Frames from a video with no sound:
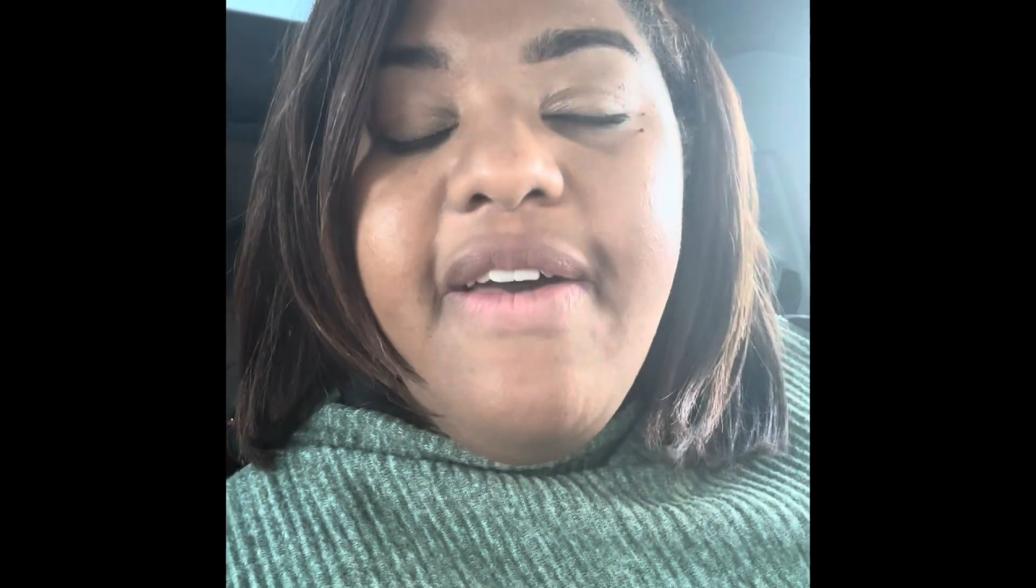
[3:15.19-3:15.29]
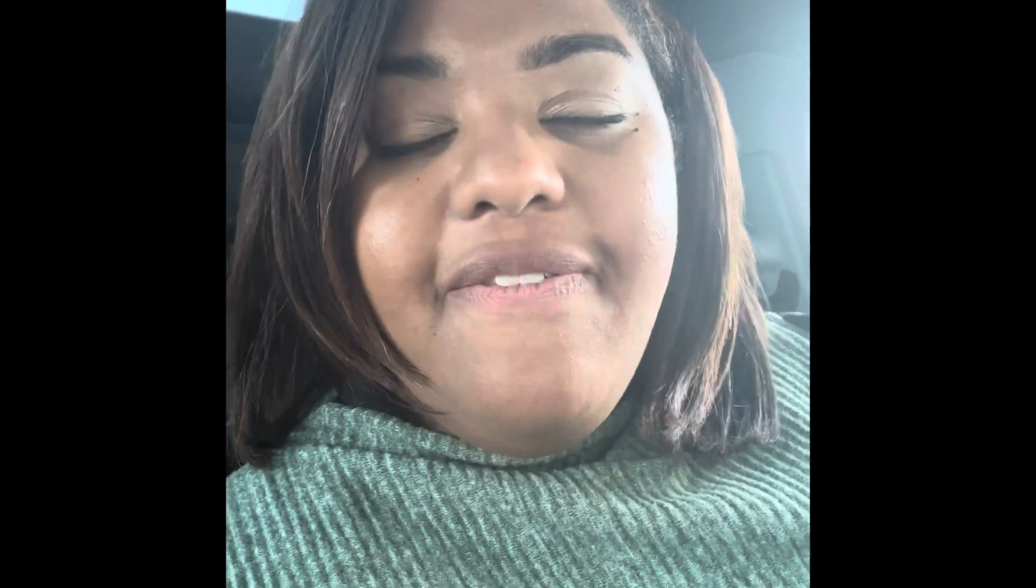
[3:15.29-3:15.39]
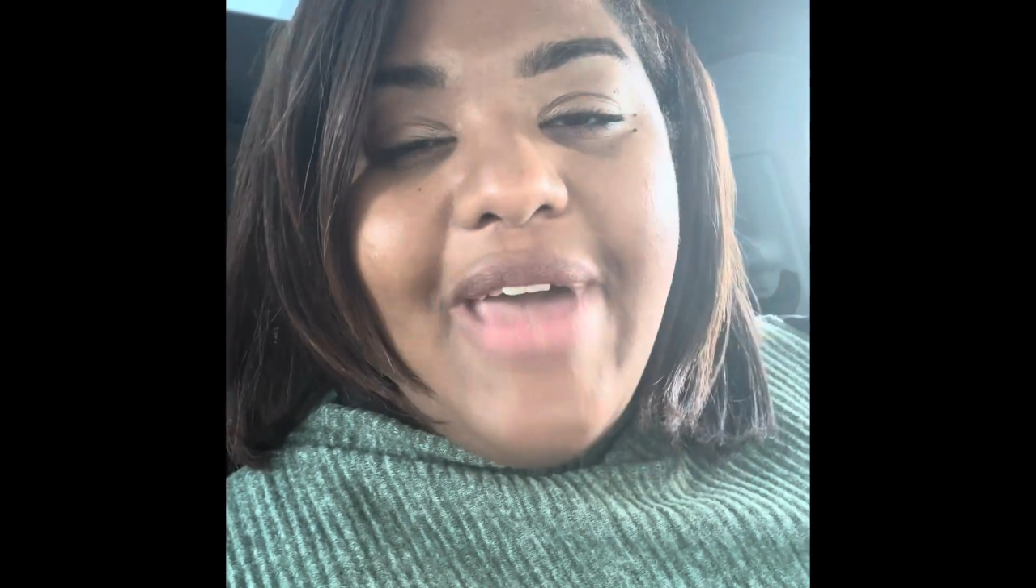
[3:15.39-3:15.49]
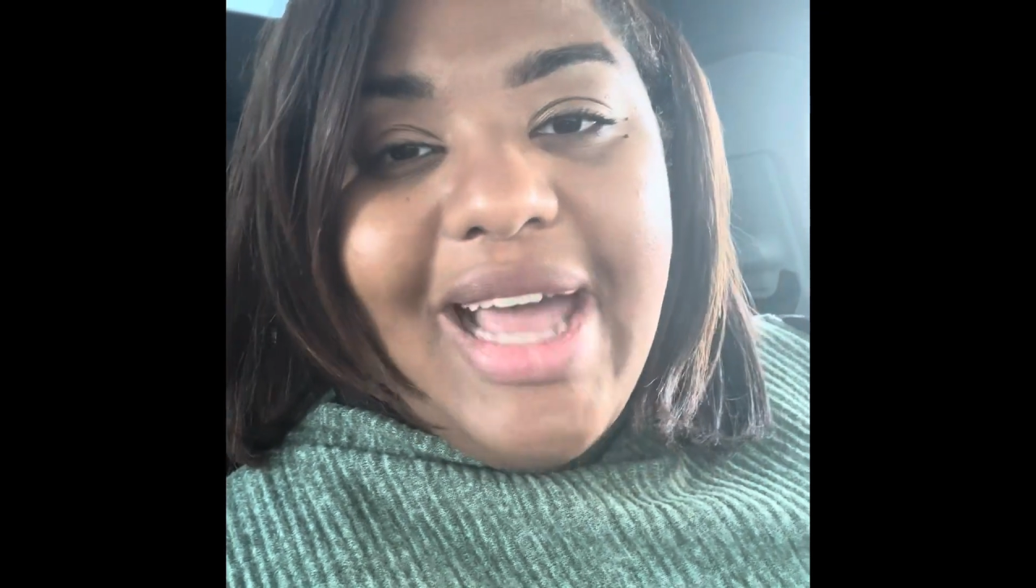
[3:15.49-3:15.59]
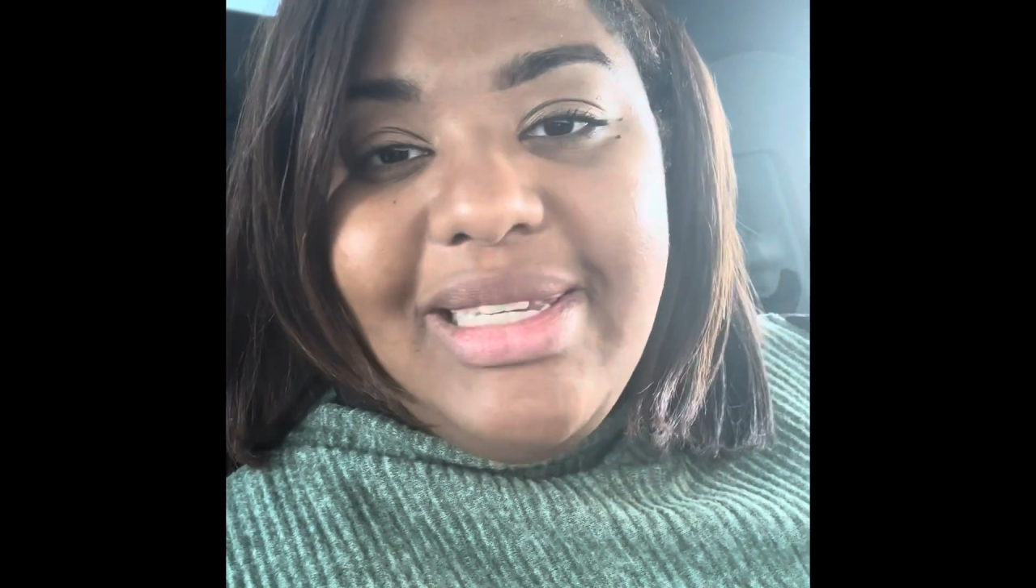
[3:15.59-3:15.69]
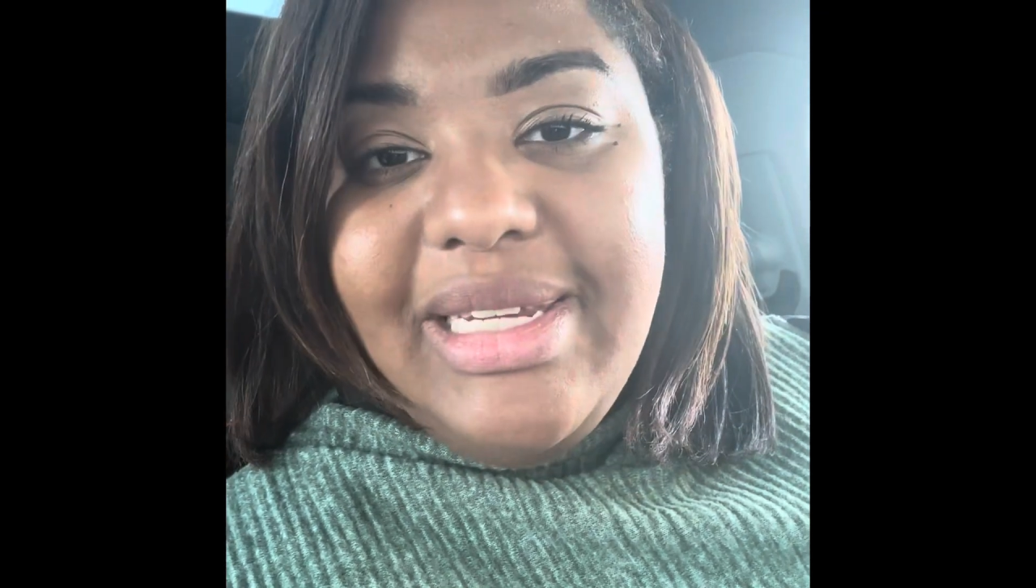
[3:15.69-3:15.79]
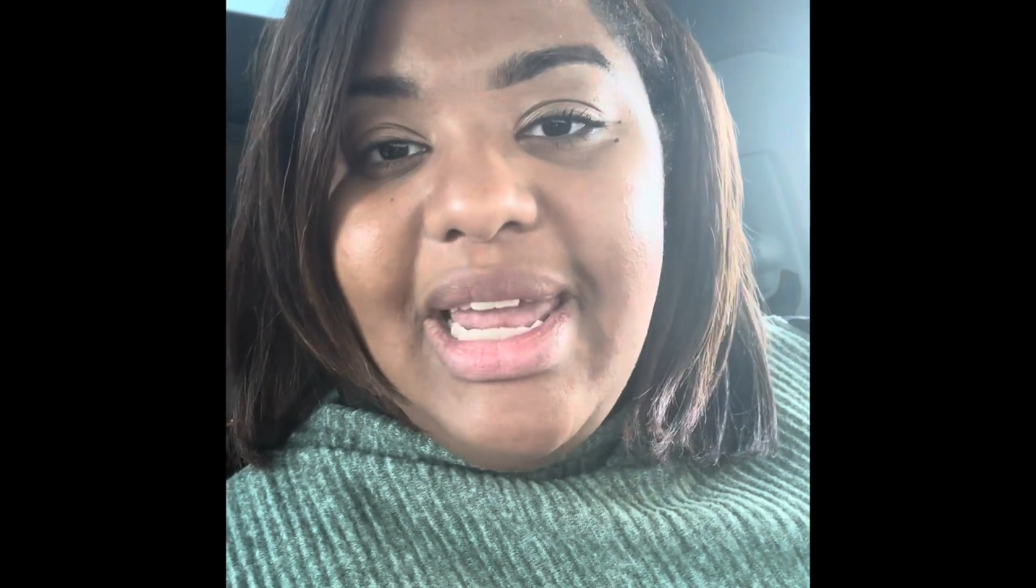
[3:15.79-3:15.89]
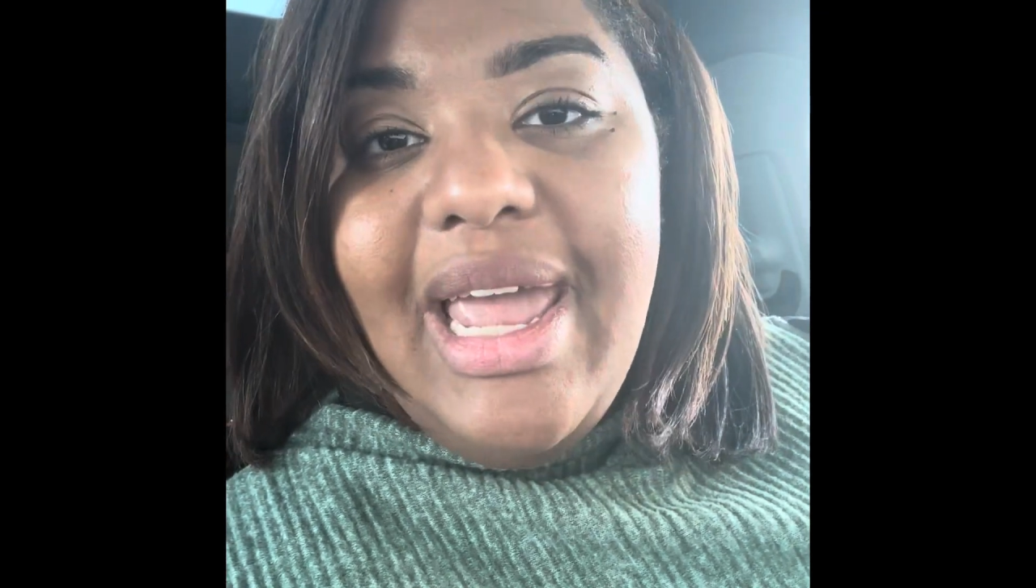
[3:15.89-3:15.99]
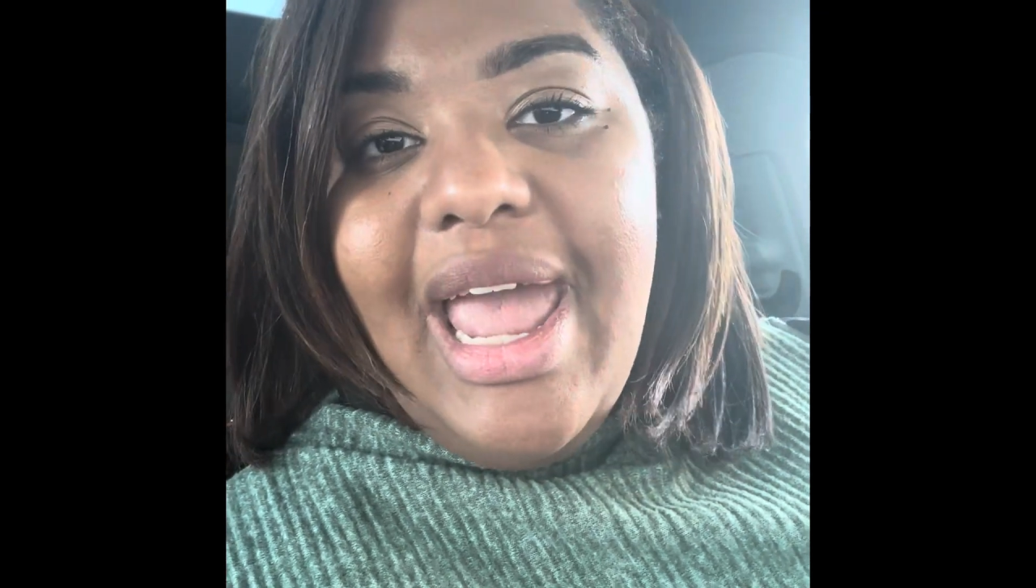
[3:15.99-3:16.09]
Fasting